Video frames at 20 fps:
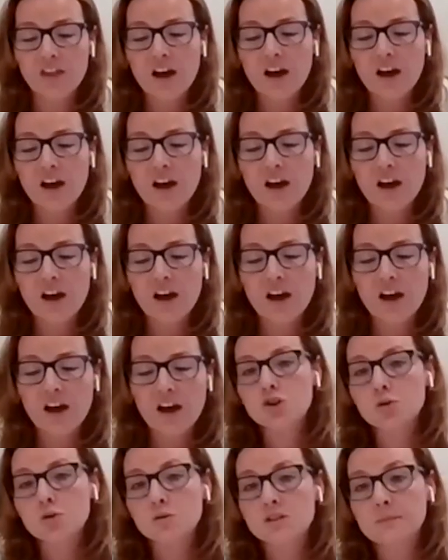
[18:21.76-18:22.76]
I may
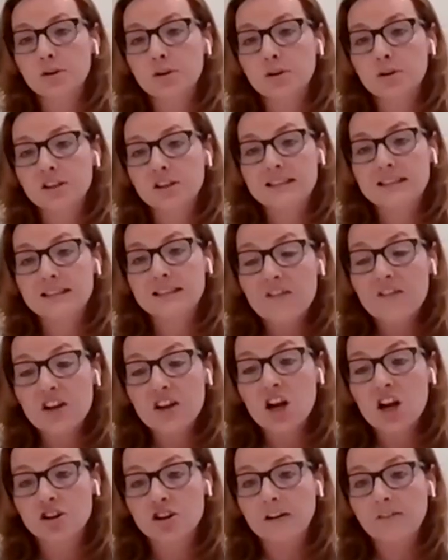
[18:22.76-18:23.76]
choose to put
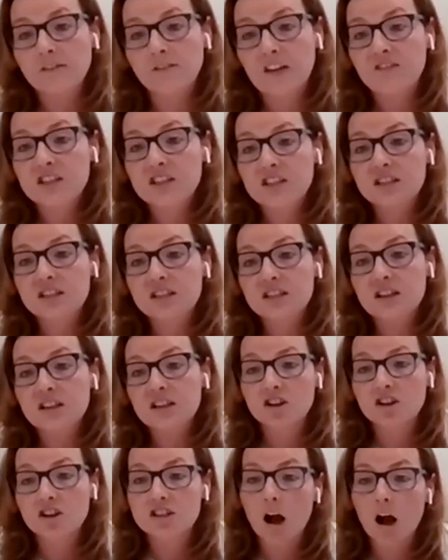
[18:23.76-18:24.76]

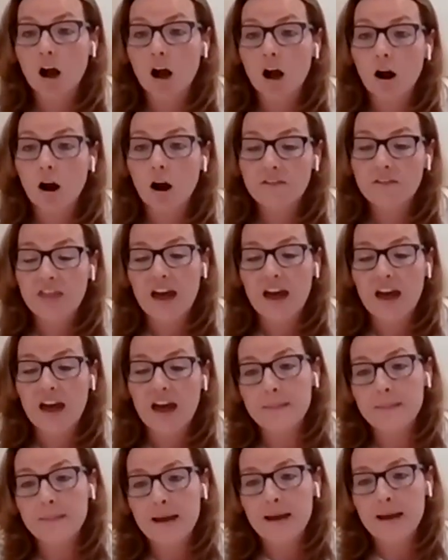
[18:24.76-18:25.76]
$750 of
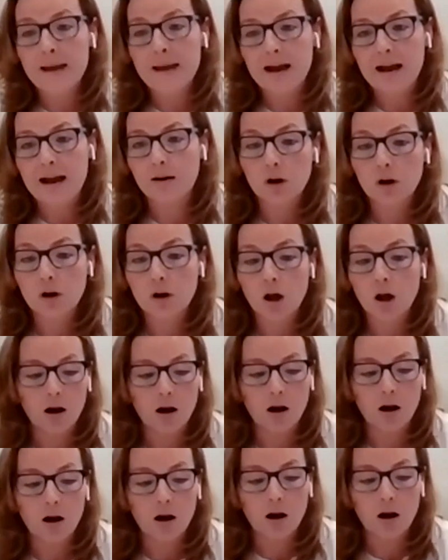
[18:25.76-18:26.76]
that amount
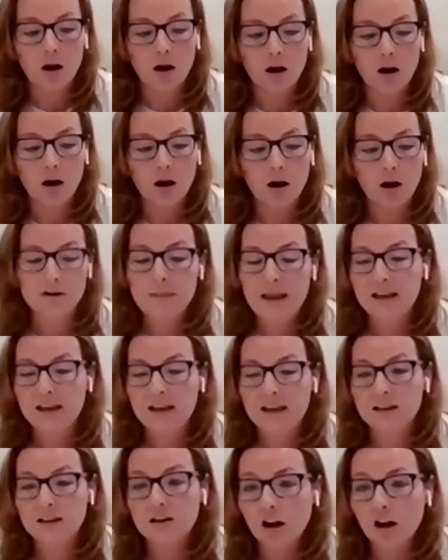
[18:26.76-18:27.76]
on this
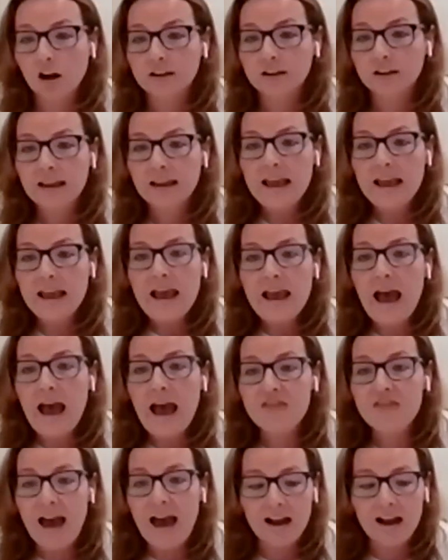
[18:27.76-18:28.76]
prepaid card.
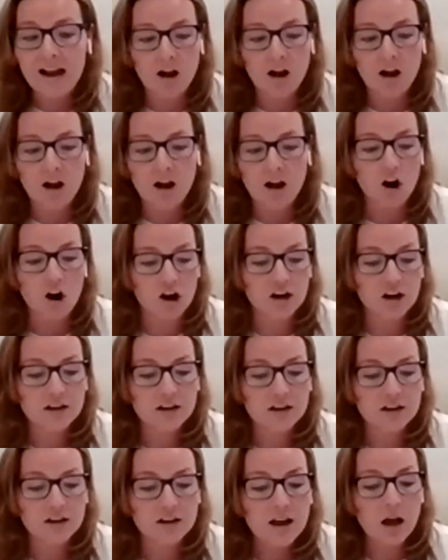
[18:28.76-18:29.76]
And that
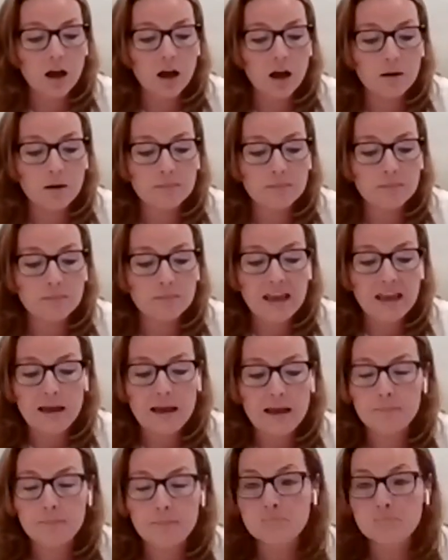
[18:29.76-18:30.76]
card
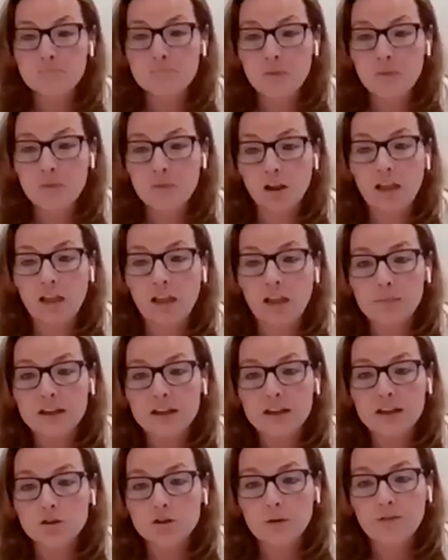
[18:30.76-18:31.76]
can
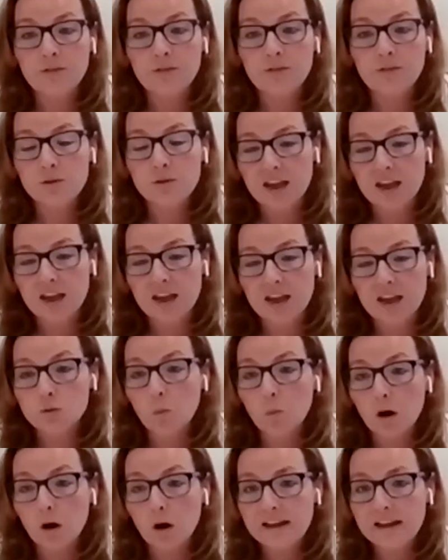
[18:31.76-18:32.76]
allow me to do a few
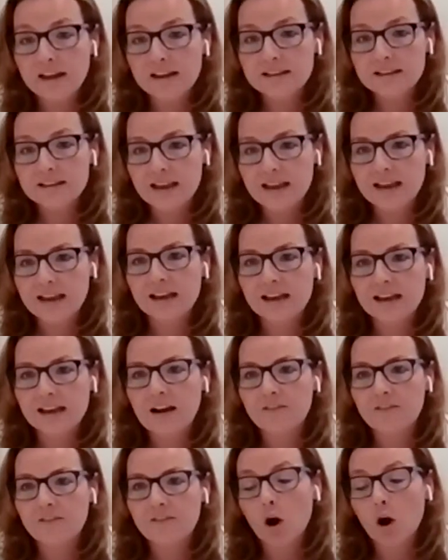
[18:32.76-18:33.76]
things. One is it
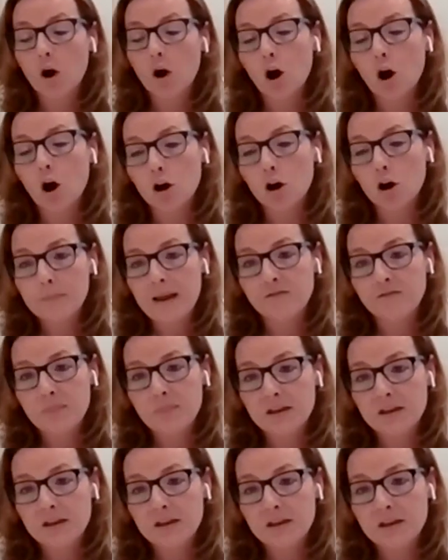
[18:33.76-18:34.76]
can allow for auto
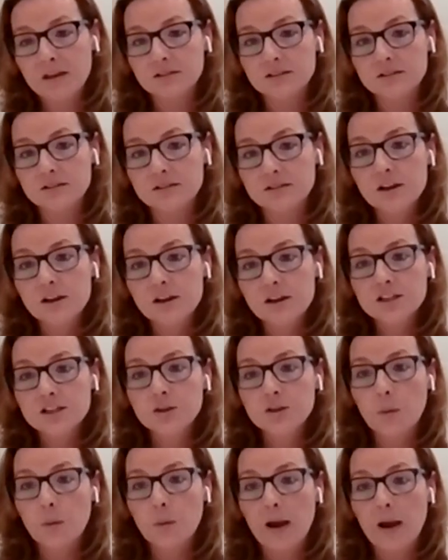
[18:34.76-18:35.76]
pay of bills.
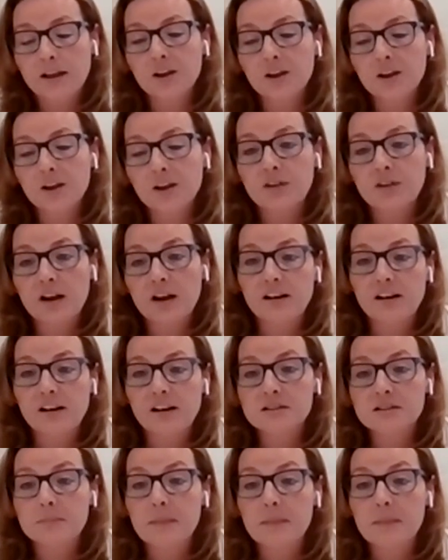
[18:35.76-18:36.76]
So I can go right
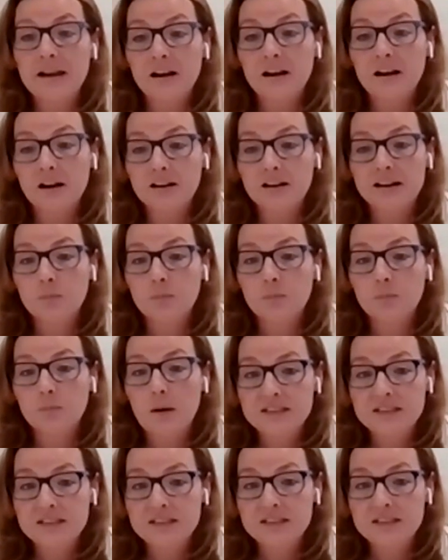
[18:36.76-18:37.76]
onto my Con Ed
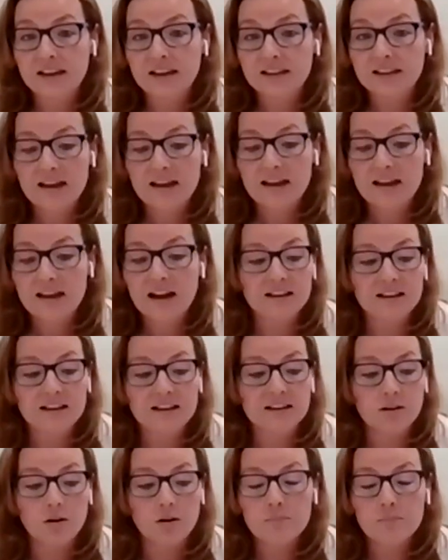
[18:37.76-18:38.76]
website and I
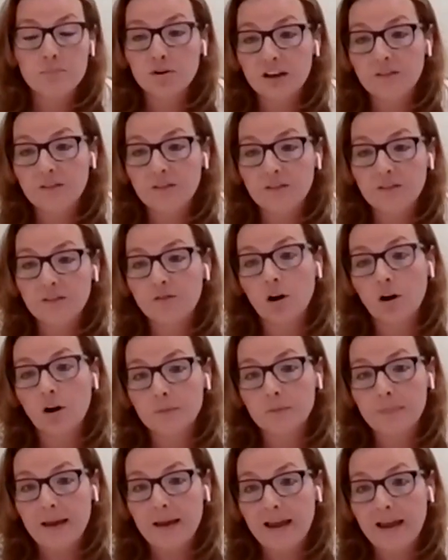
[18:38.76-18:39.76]
can put in
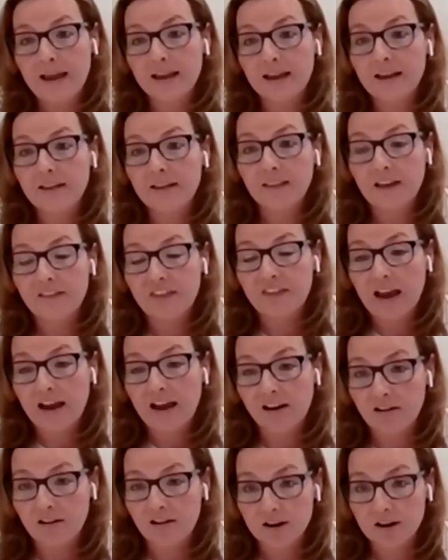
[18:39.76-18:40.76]
for auto pay
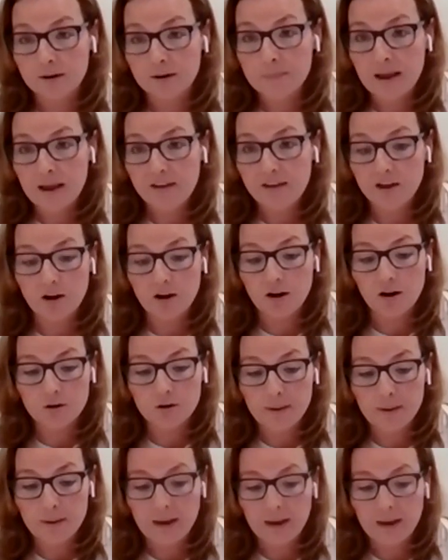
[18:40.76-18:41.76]
and let that card pay
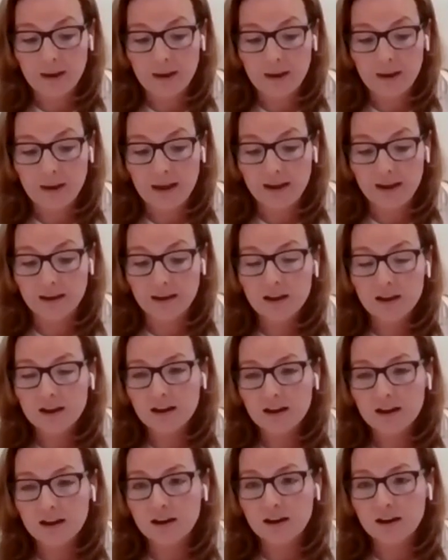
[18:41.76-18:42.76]
the auto pay.
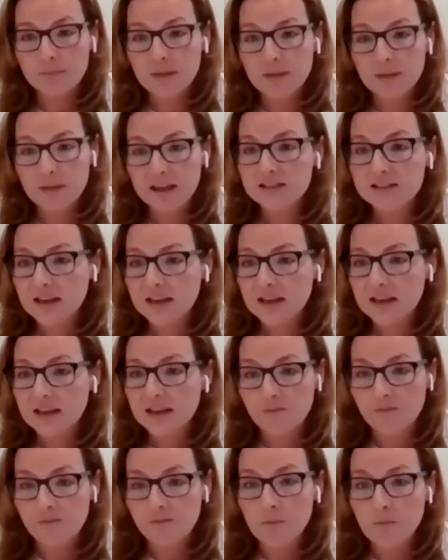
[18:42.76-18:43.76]
And same
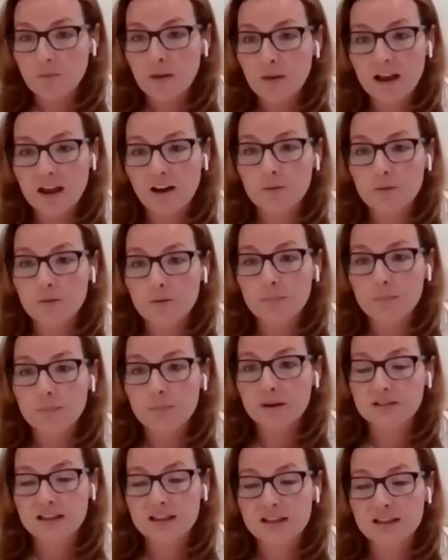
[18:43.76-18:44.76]
for my other bills
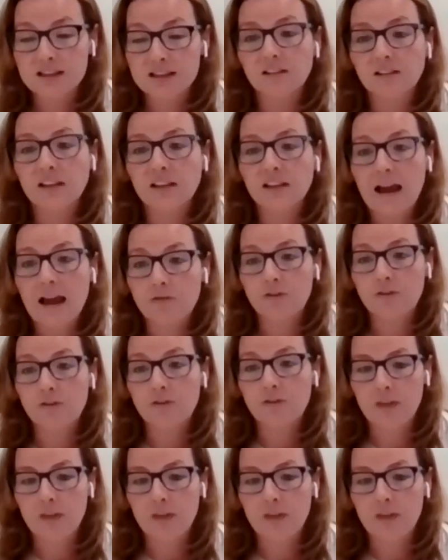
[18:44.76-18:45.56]
that allow for that.